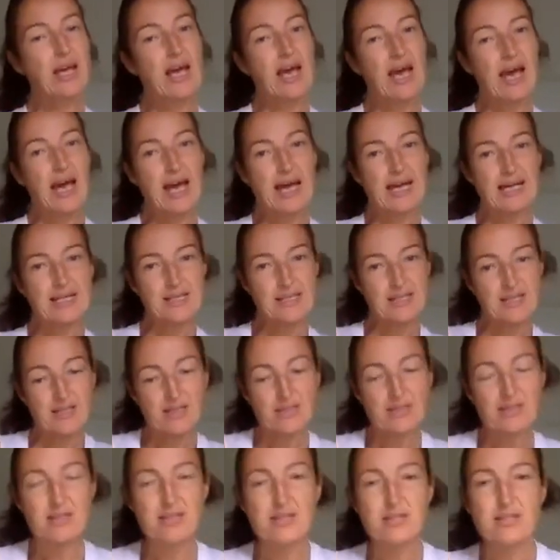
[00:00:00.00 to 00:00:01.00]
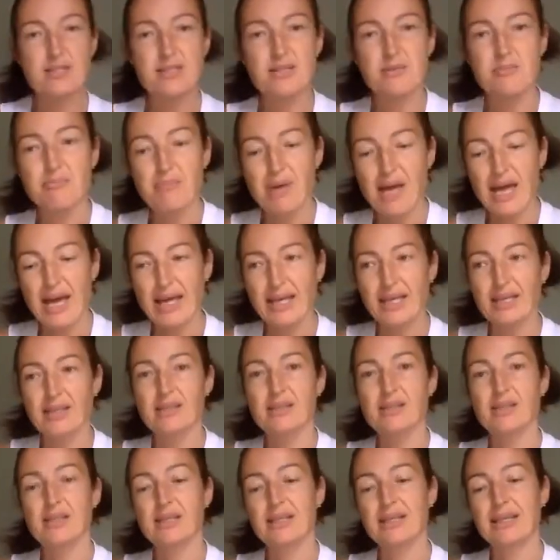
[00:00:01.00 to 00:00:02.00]
has some pain
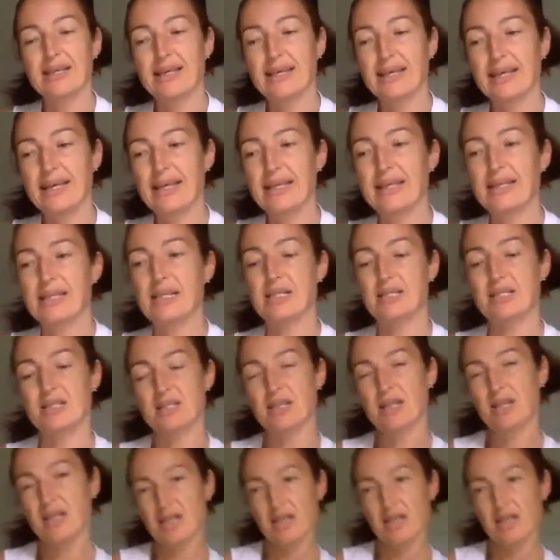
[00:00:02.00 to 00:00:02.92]
in it.